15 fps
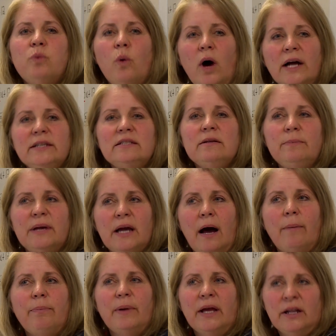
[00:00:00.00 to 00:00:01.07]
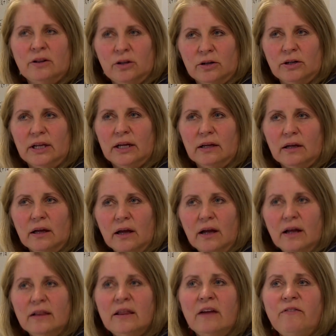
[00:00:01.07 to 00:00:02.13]
want to be up and learning.
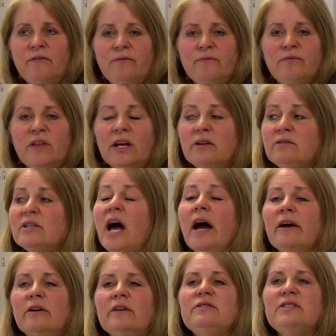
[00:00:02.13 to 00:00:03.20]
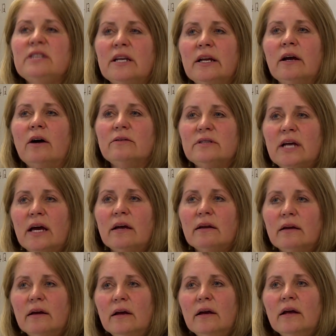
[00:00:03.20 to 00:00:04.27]
They, they're tired of sitting all day.
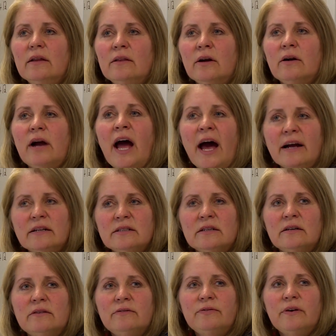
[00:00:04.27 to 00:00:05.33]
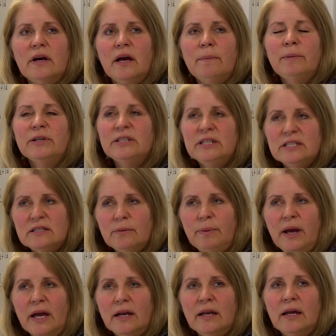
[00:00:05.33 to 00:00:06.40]
They're active,
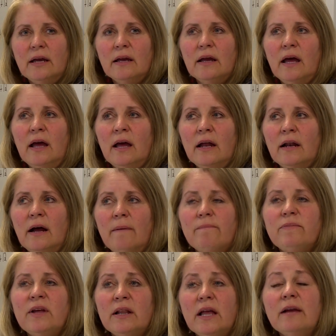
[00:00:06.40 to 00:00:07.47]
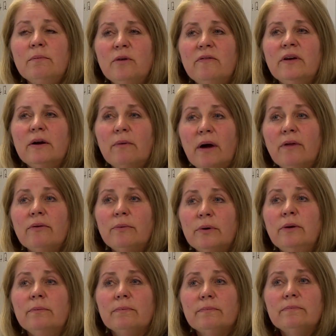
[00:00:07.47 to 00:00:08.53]
participating, and um, they like moving around the room.